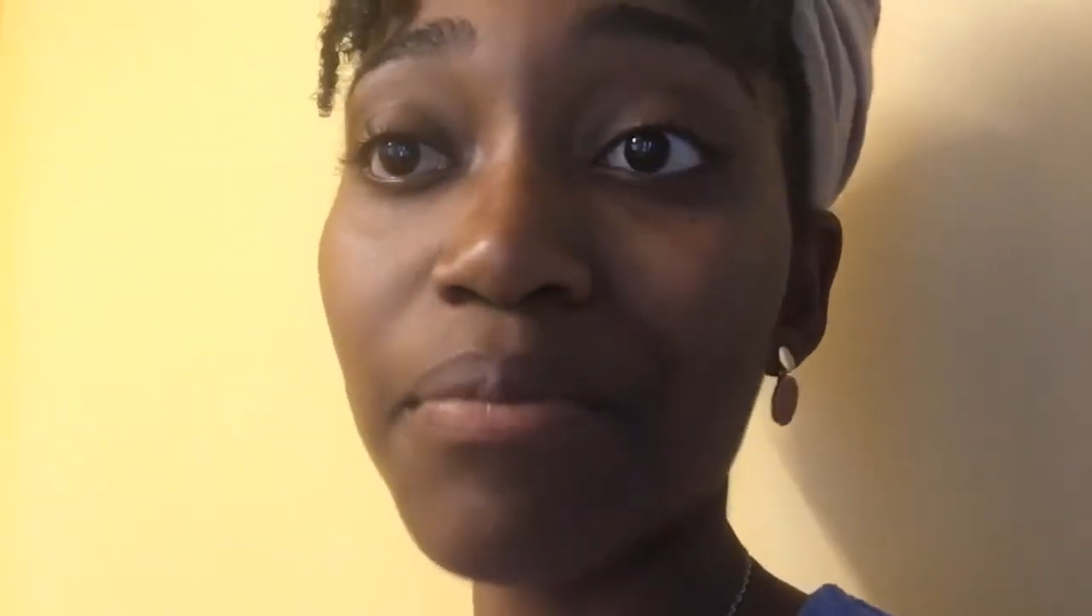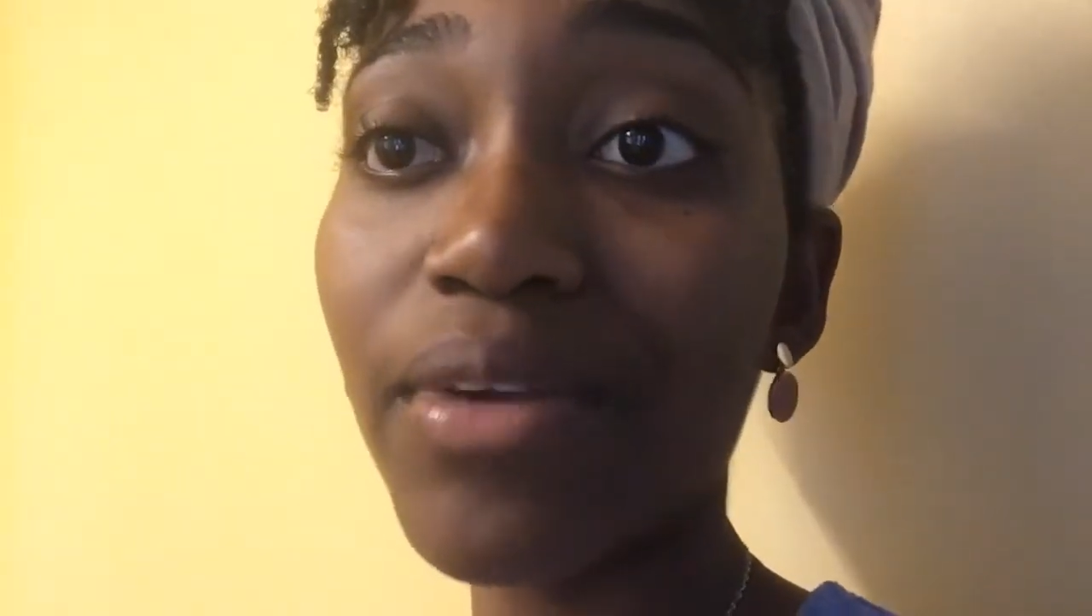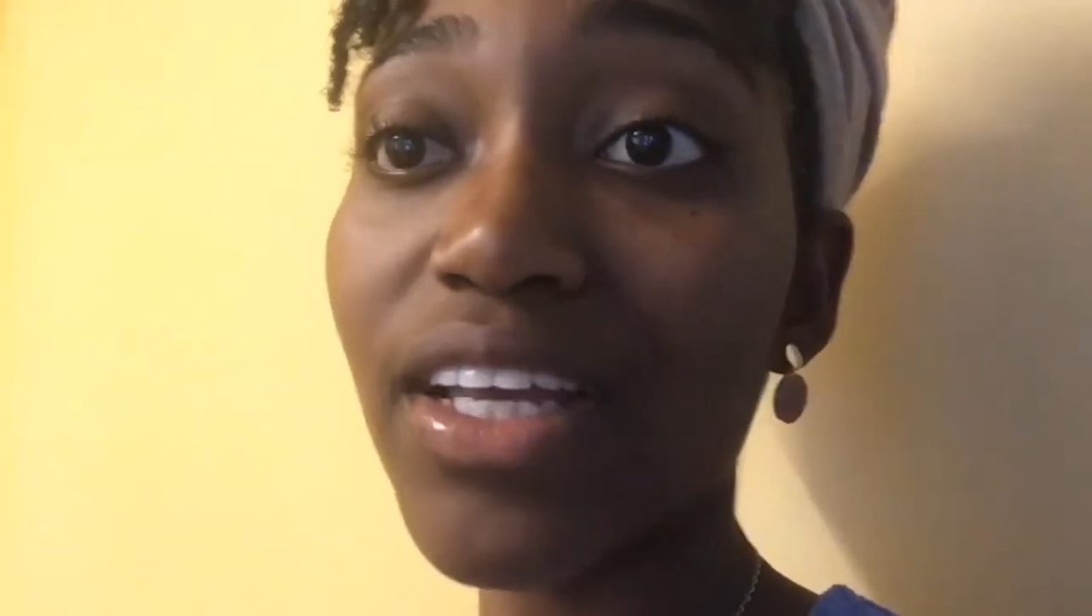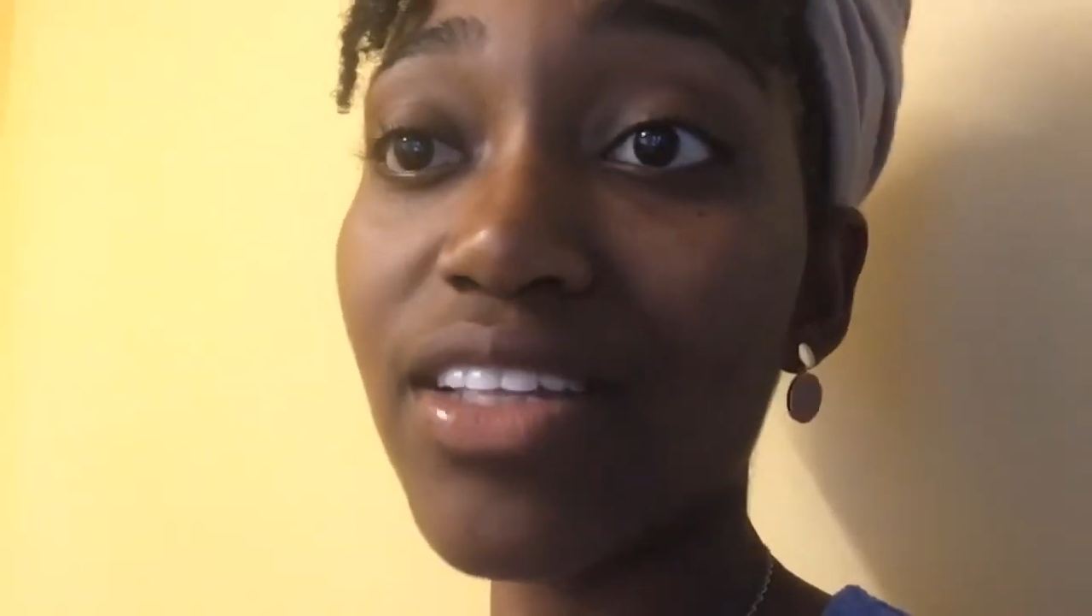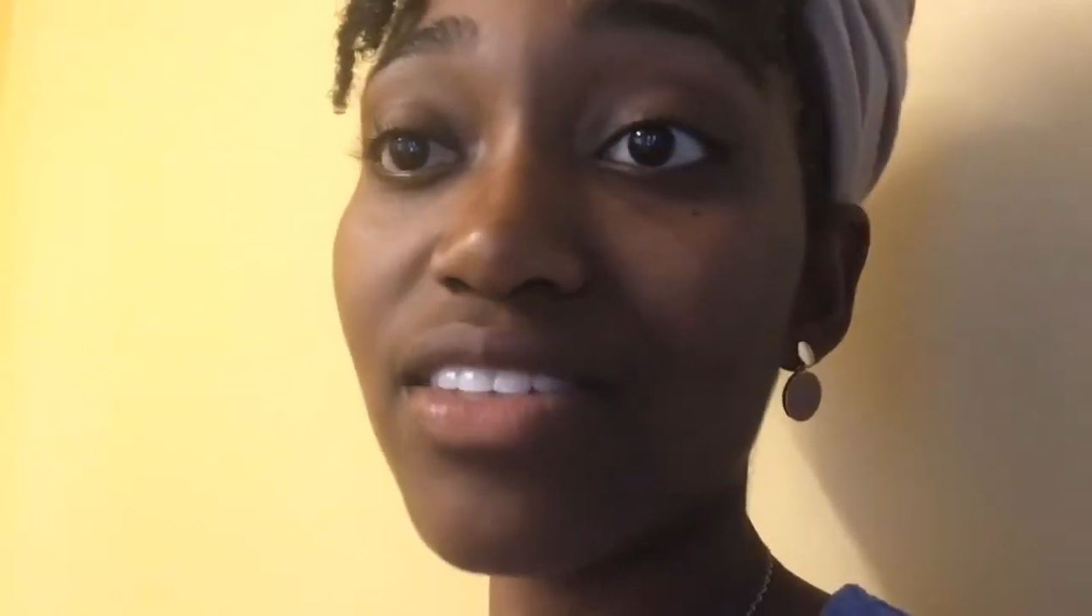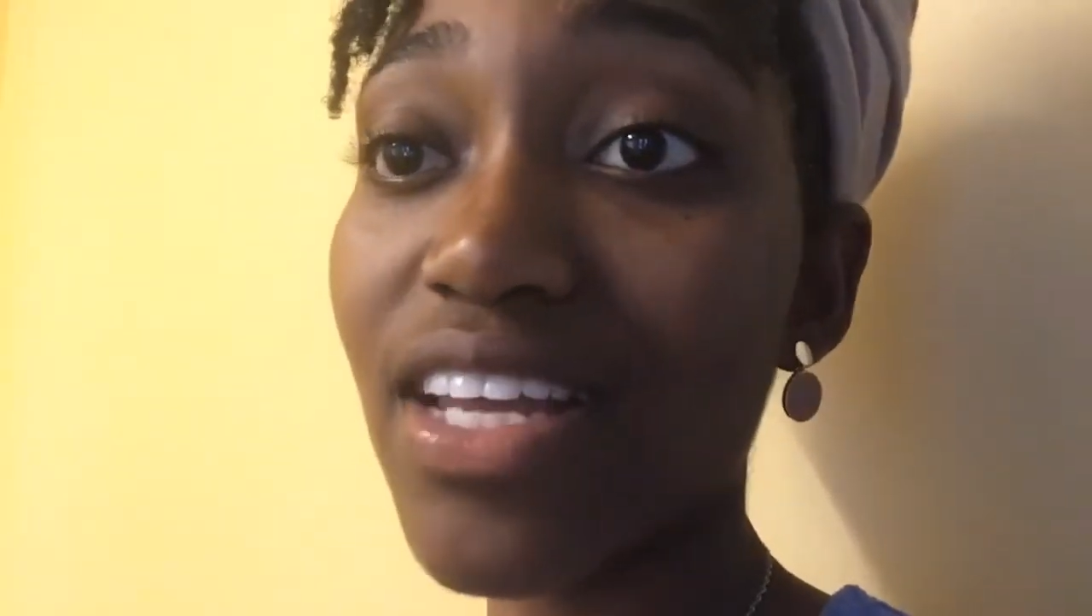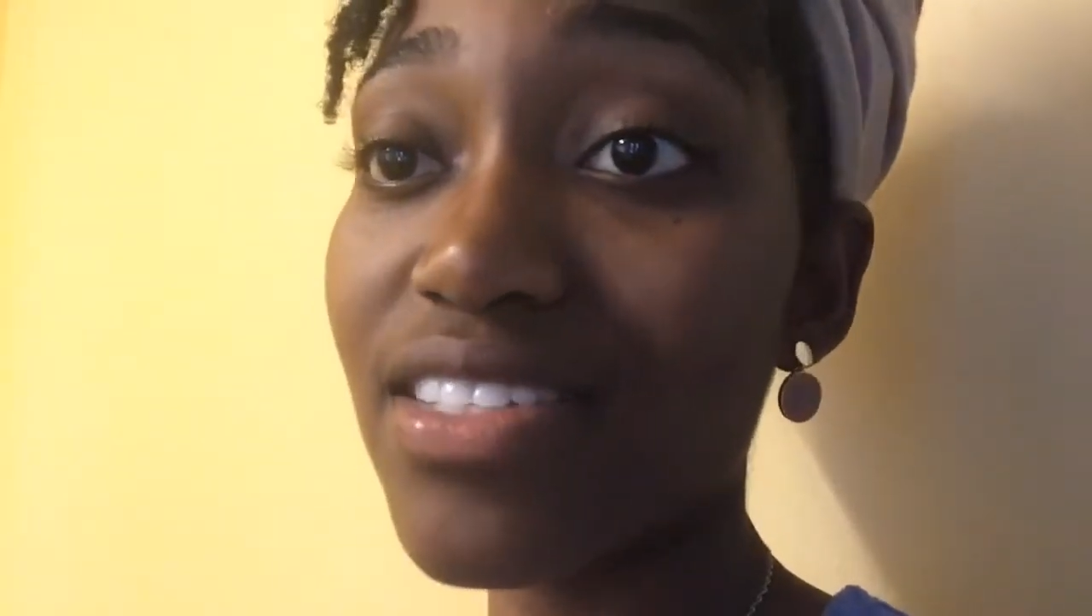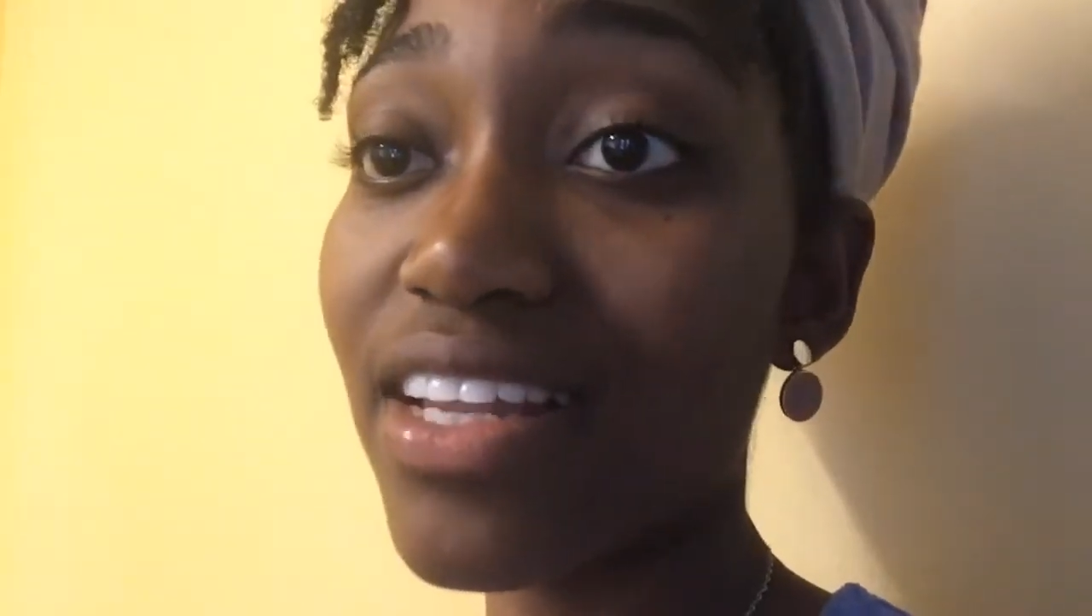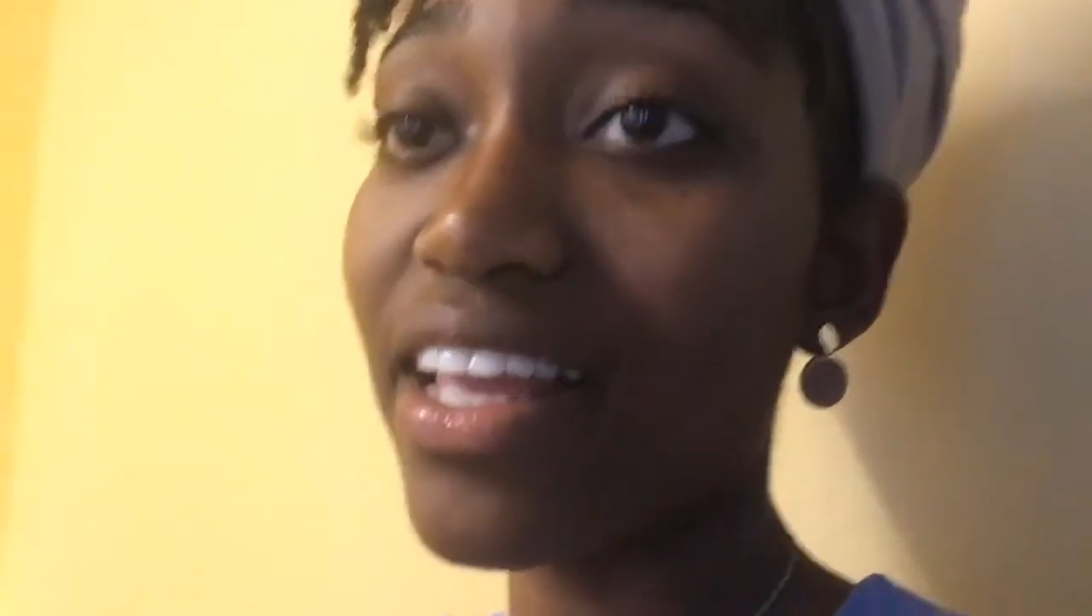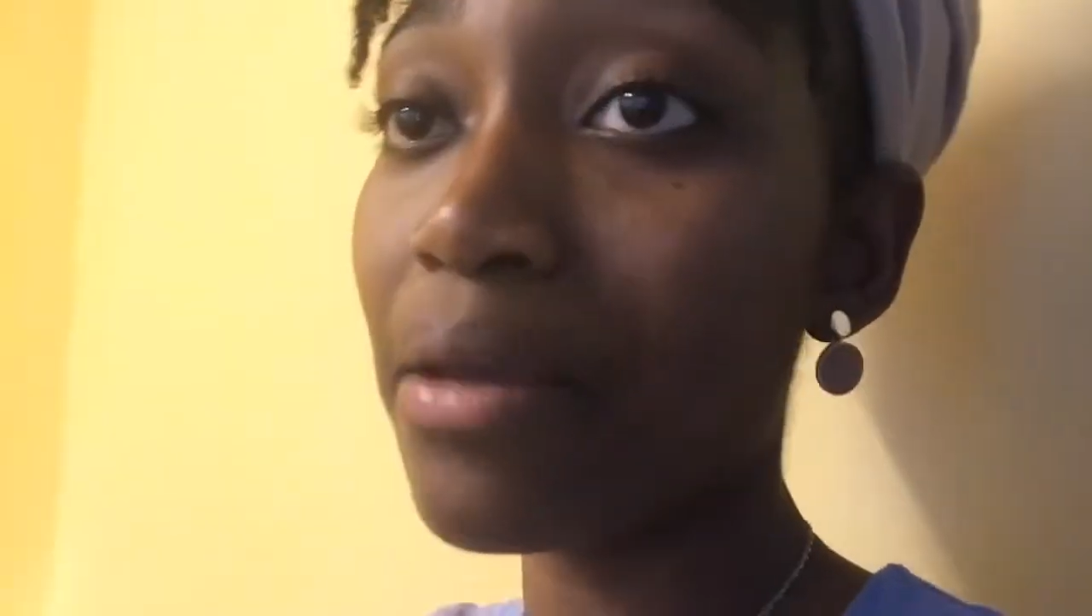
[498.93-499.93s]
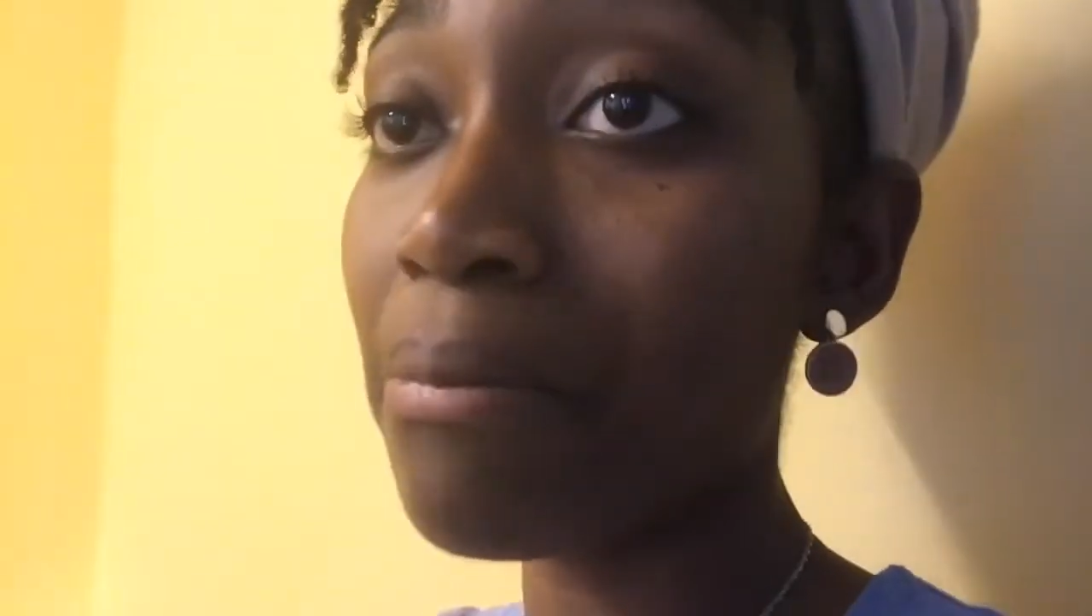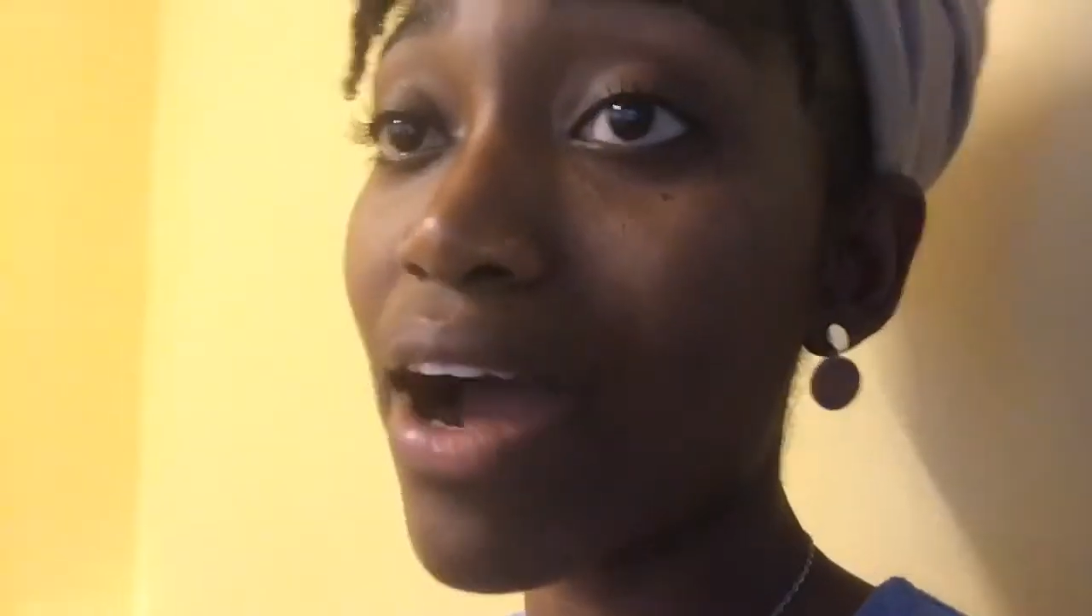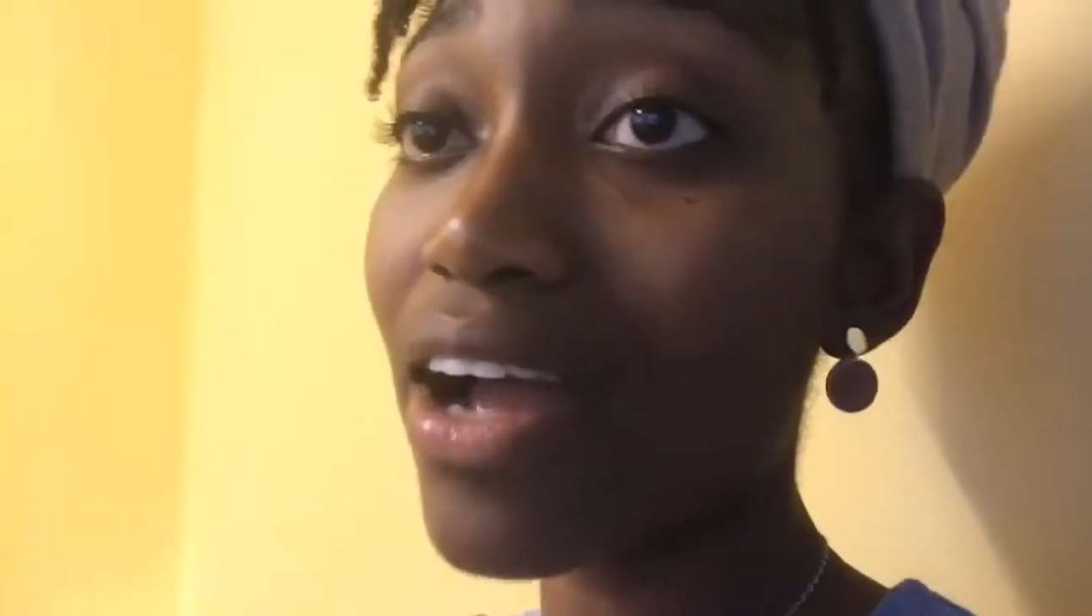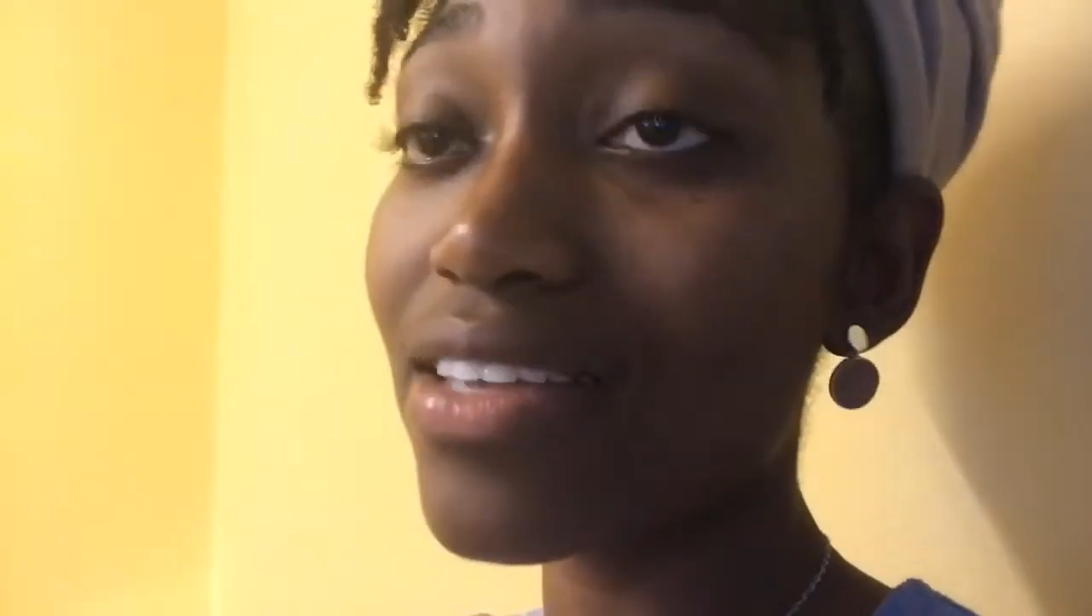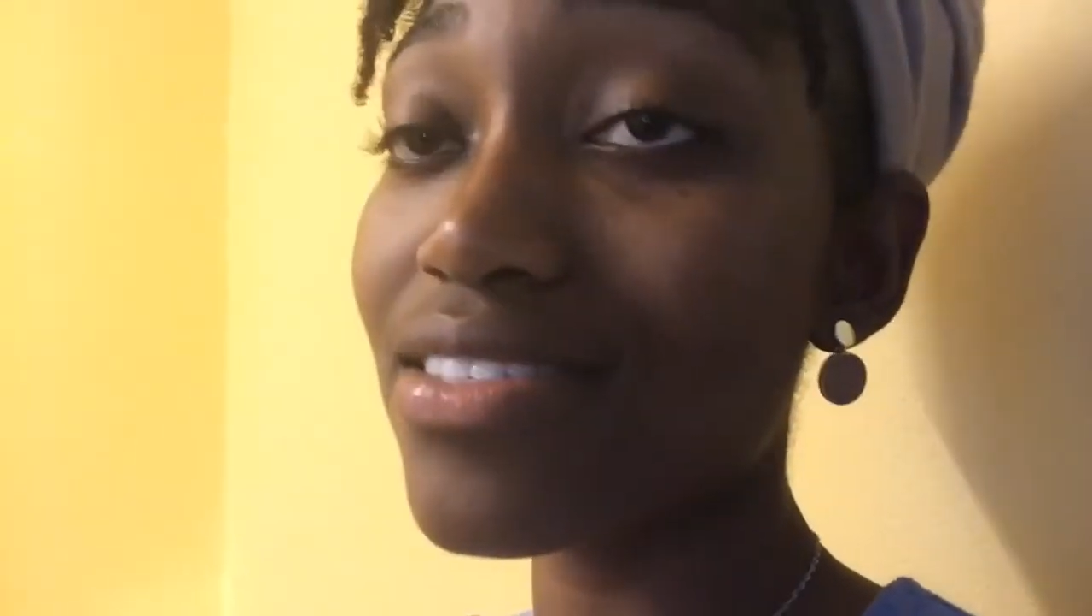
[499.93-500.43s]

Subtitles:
But yeah, today's a layback